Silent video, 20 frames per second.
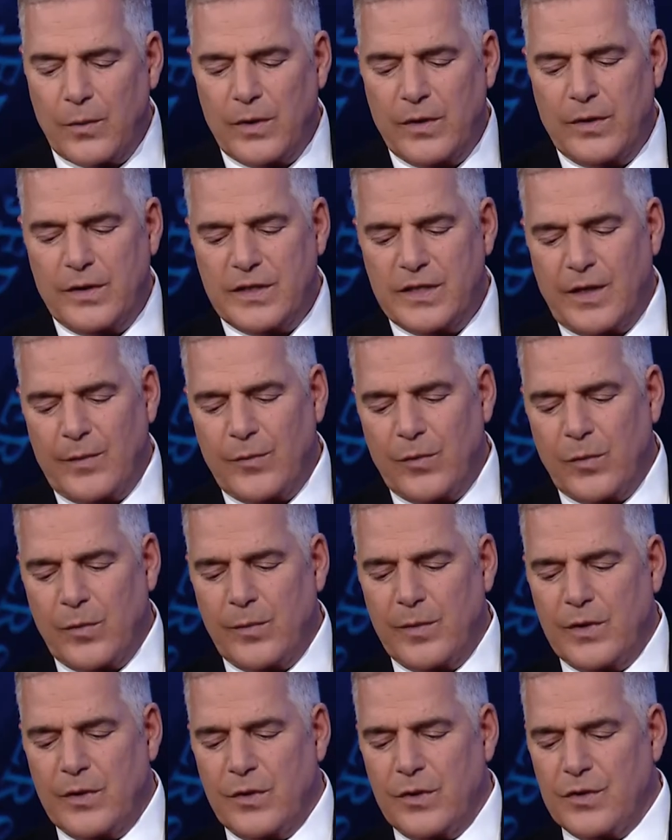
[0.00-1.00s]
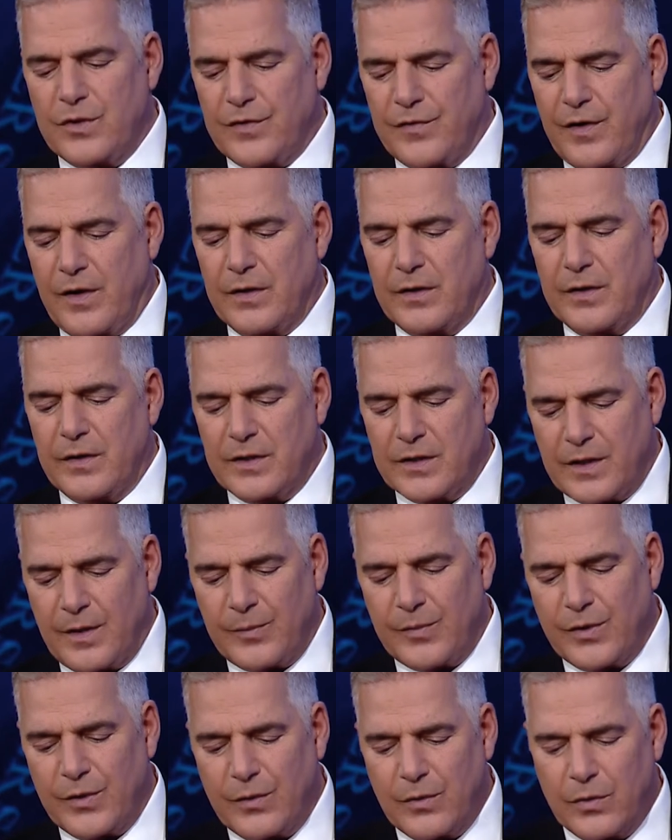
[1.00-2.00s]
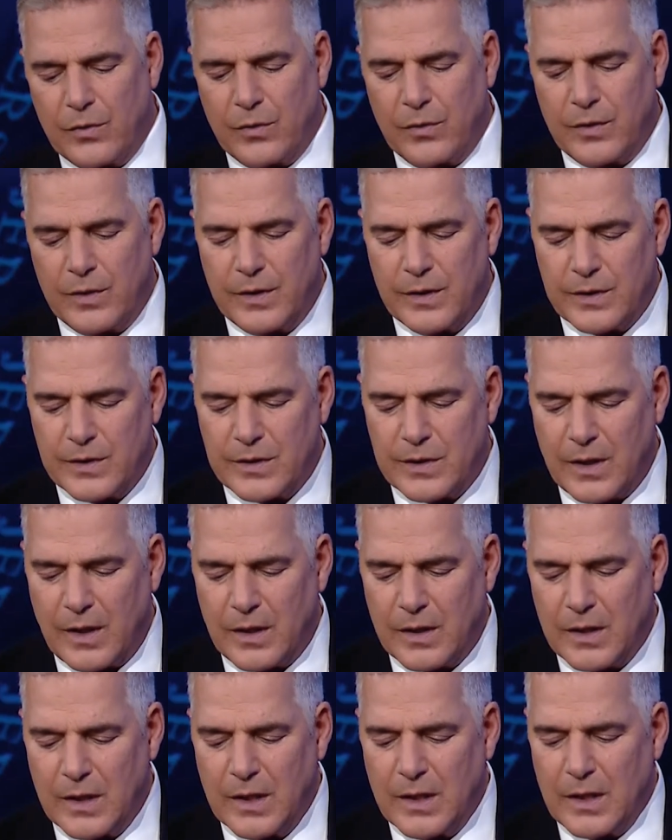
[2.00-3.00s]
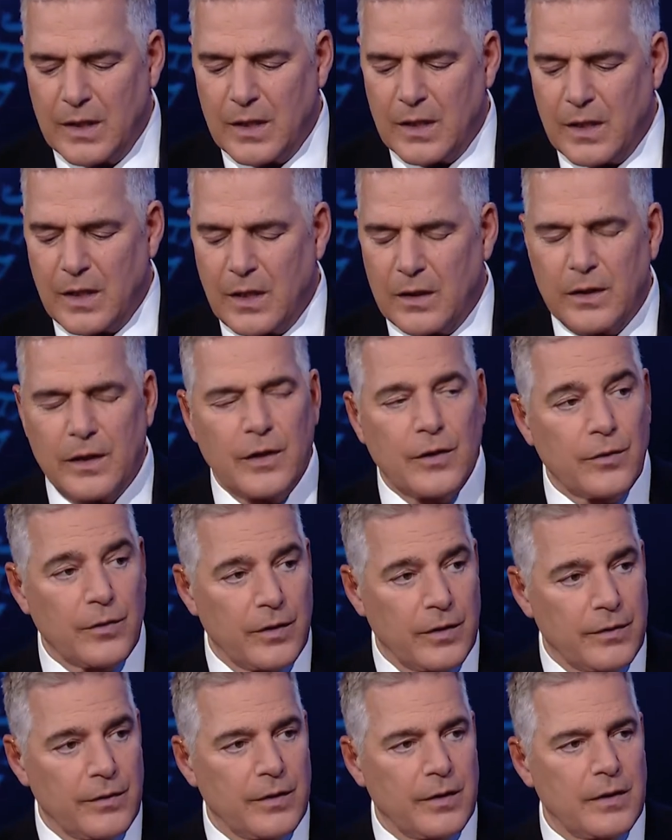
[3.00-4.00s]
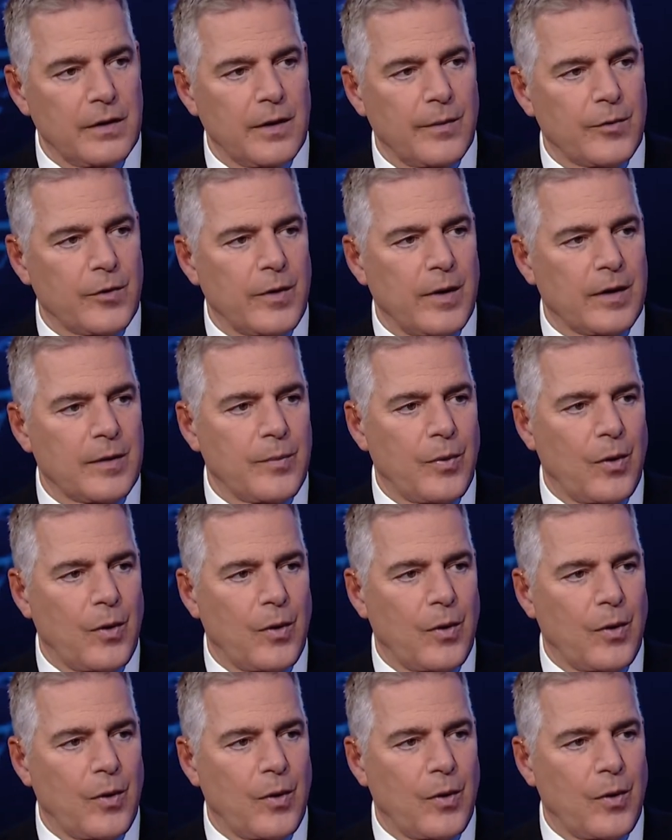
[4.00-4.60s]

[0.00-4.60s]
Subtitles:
with Assemblywoman Shavonda Sumter, who is a leader in the Democratic